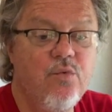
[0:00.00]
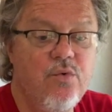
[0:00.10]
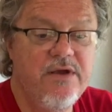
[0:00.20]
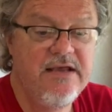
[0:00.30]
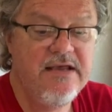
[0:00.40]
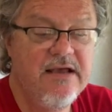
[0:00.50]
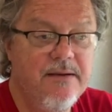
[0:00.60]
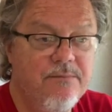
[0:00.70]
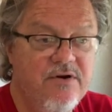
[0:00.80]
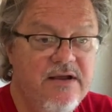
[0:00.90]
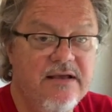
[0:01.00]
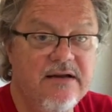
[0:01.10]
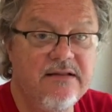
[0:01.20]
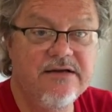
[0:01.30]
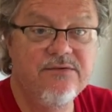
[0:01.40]
we bring an
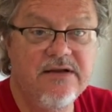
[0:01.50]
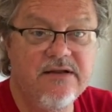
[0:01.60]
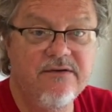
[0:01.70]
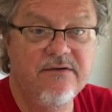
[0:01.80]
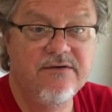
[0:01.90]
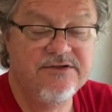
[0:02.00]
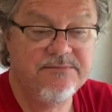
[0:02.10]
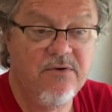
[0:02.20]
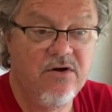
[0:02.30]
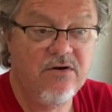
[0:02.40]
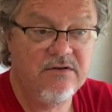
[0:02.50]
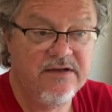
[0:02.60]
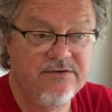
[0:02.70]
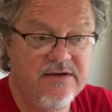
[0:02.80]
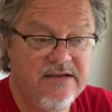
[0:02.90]
electric, small
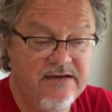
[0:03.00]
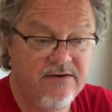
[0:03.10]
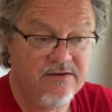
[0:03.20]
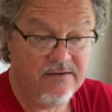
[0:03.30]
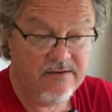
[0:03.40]
electric heater.